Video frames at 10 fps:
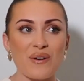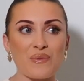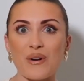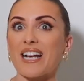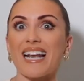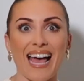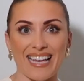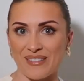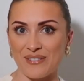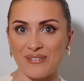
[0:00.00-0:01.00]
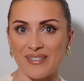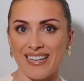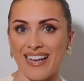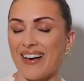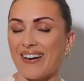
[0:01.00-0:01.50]
What a life.
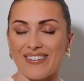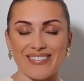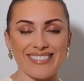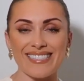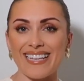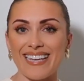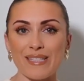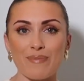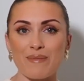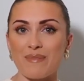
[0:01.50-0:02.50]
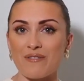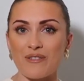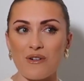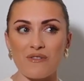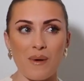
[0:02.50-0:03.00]
Honestly, it's been a bit of
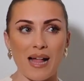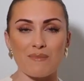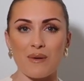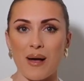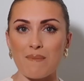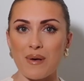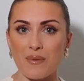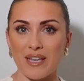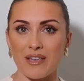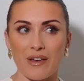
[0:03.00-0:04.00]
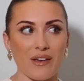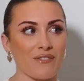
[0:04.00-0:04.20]
an overwhelming one, but we're here.